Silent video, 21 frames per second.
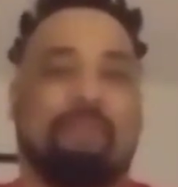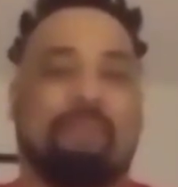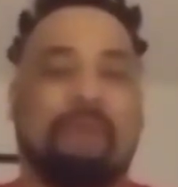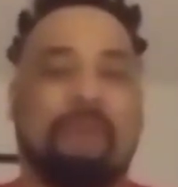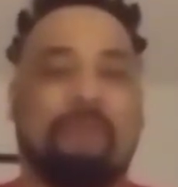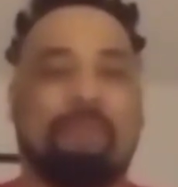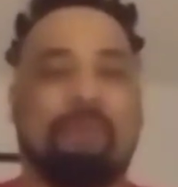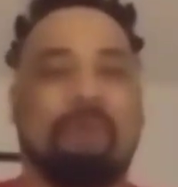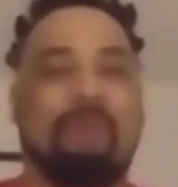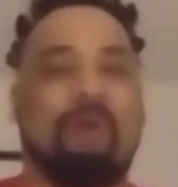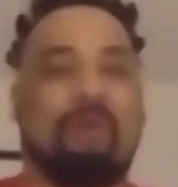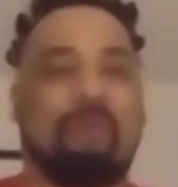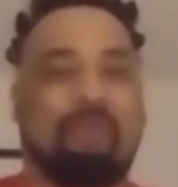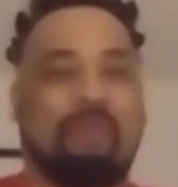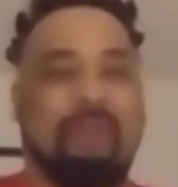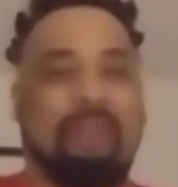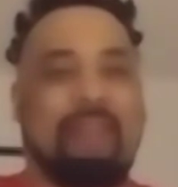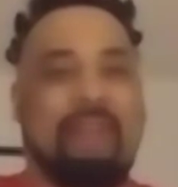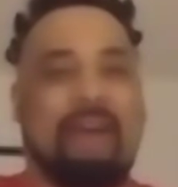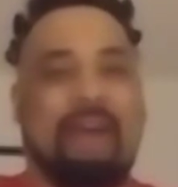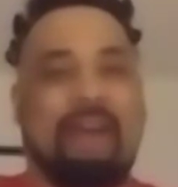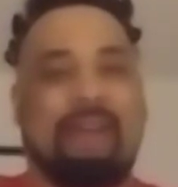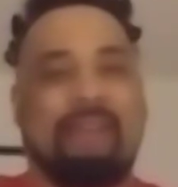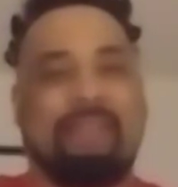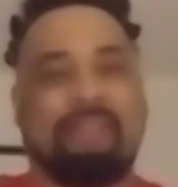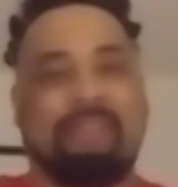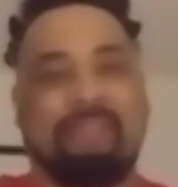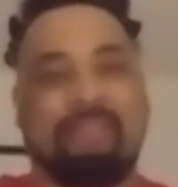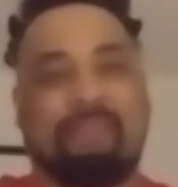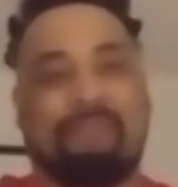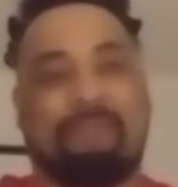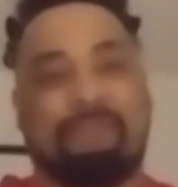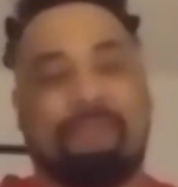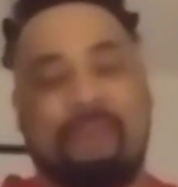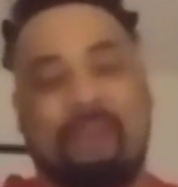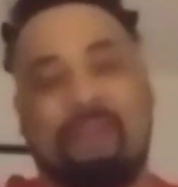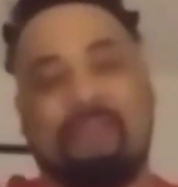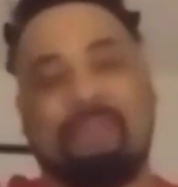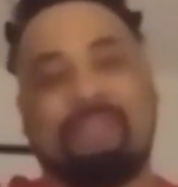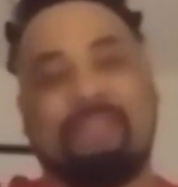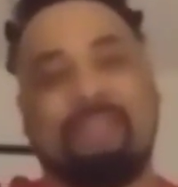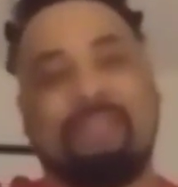People don't realize, as
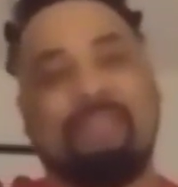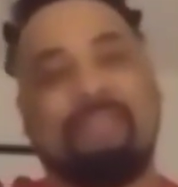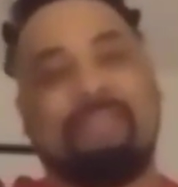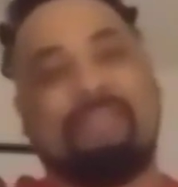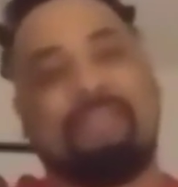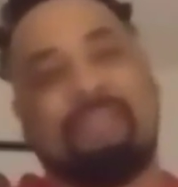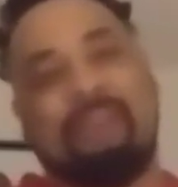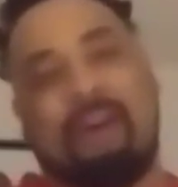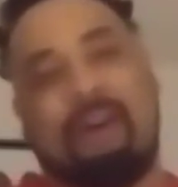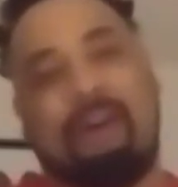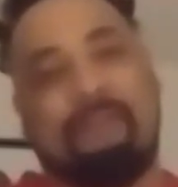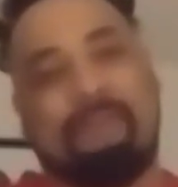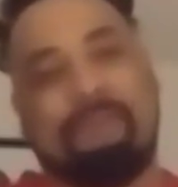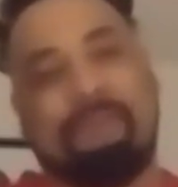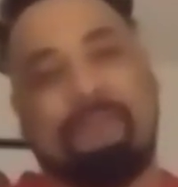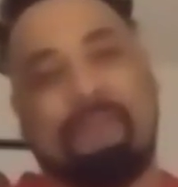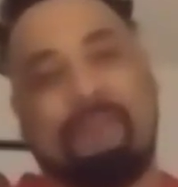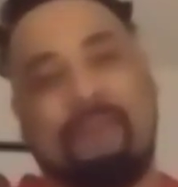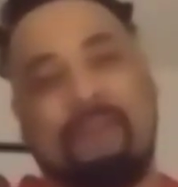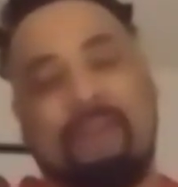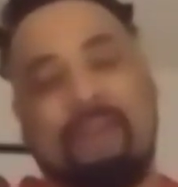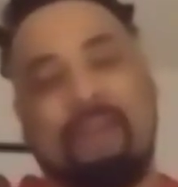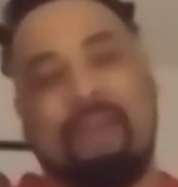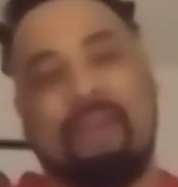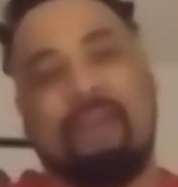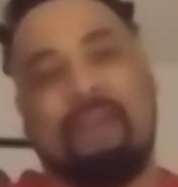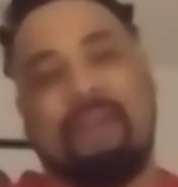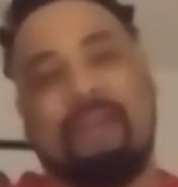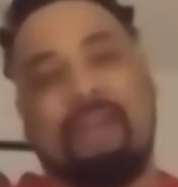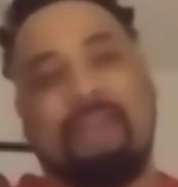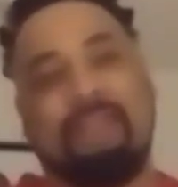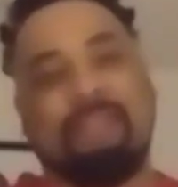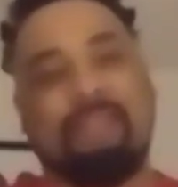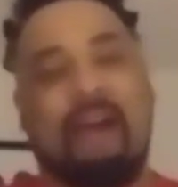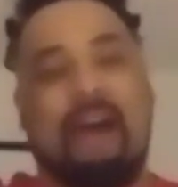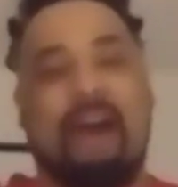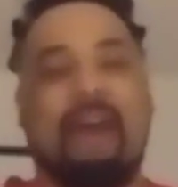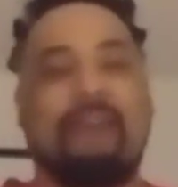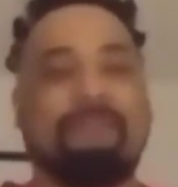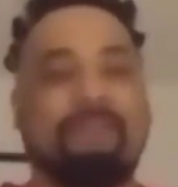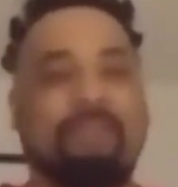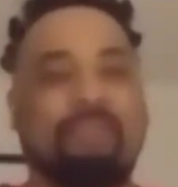fierce and as tough as
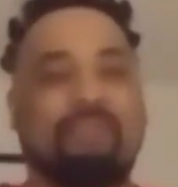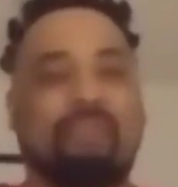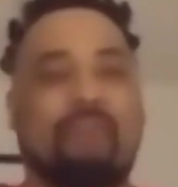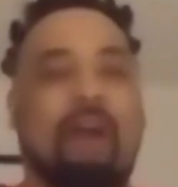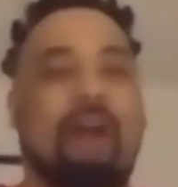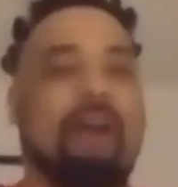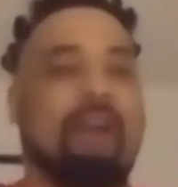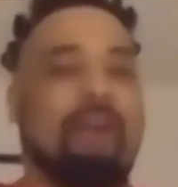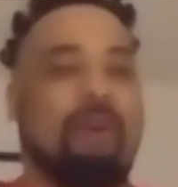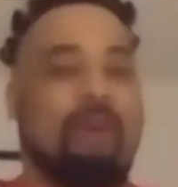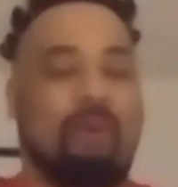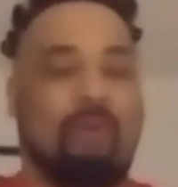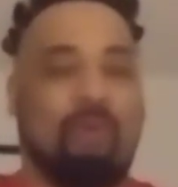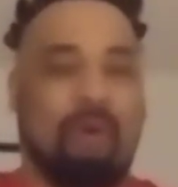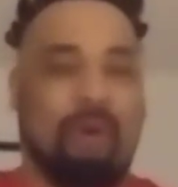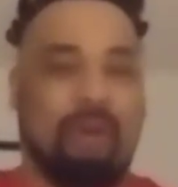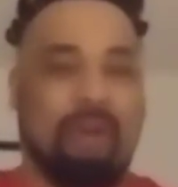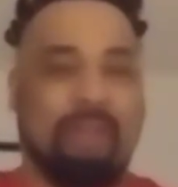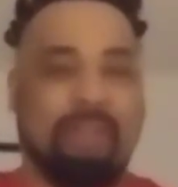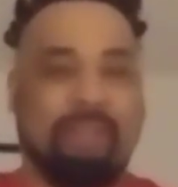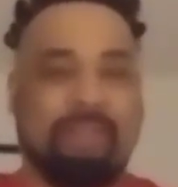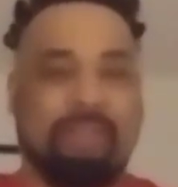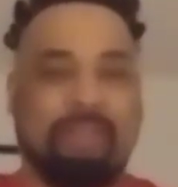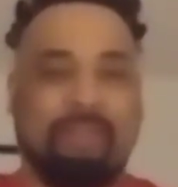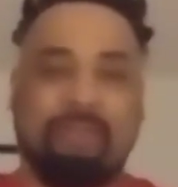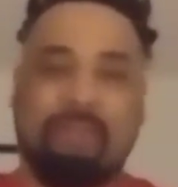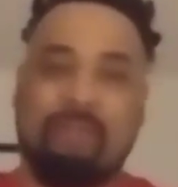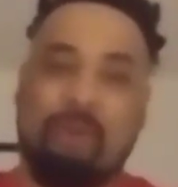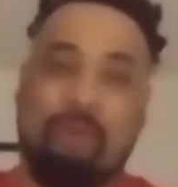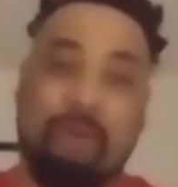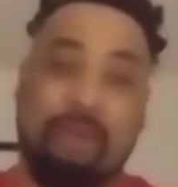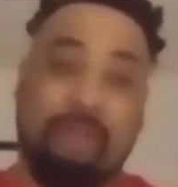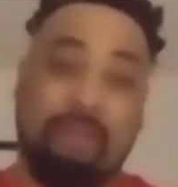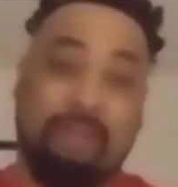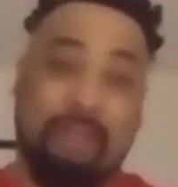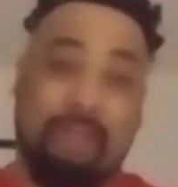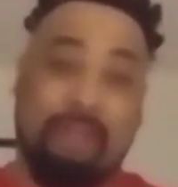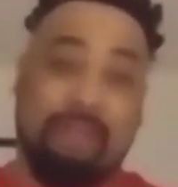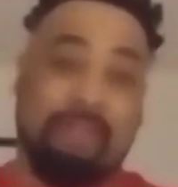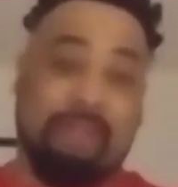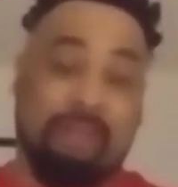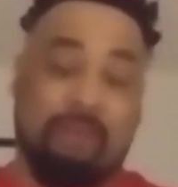Ivan Drago was, you know what he
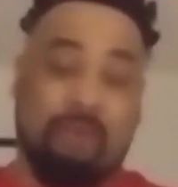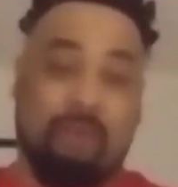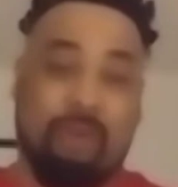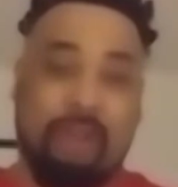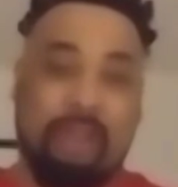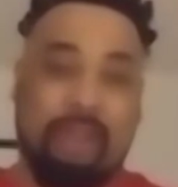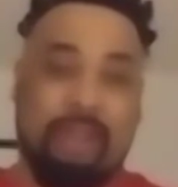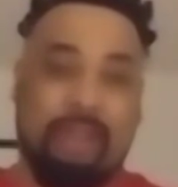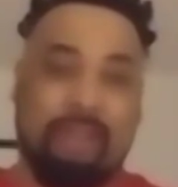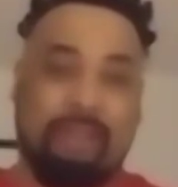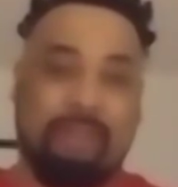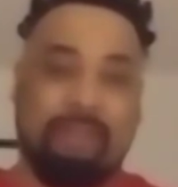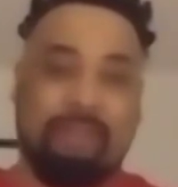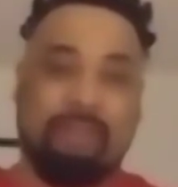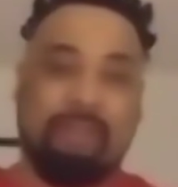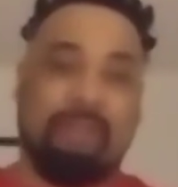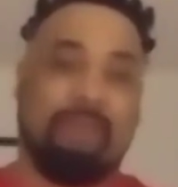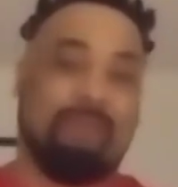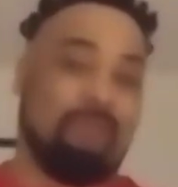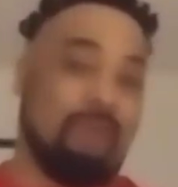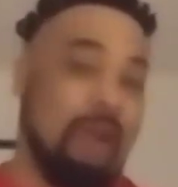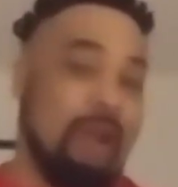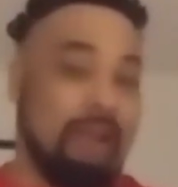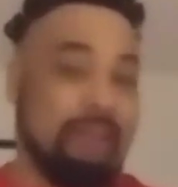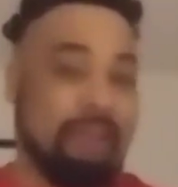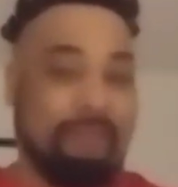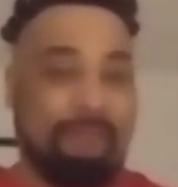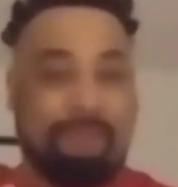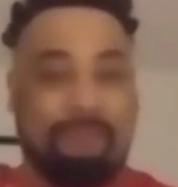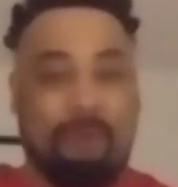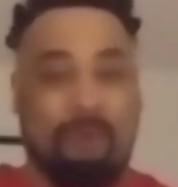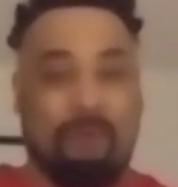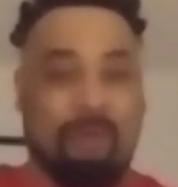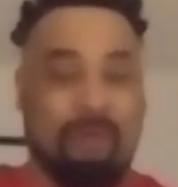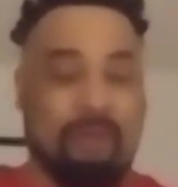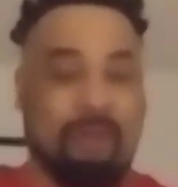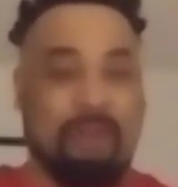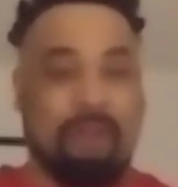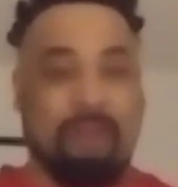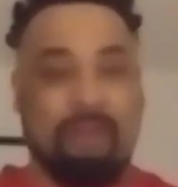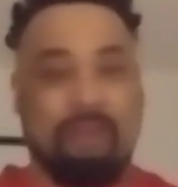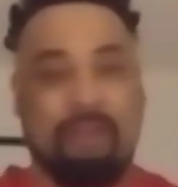did to Creed in Rocky
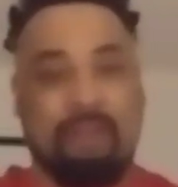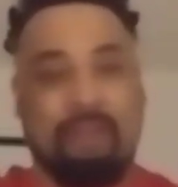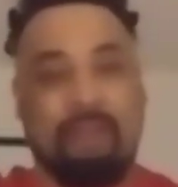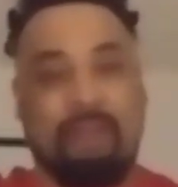IV?